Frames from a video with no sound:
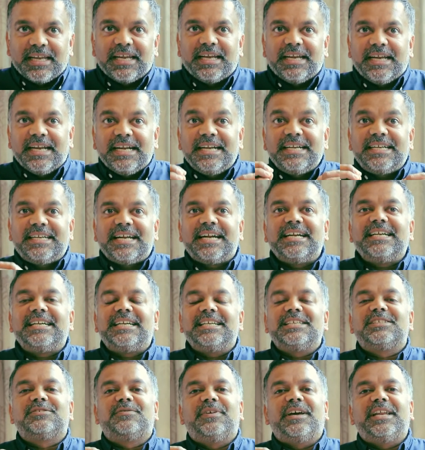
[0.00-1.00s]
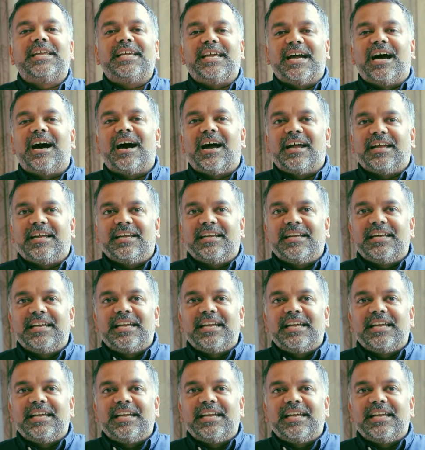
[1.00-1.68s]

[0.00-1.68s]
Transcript: intent is very high.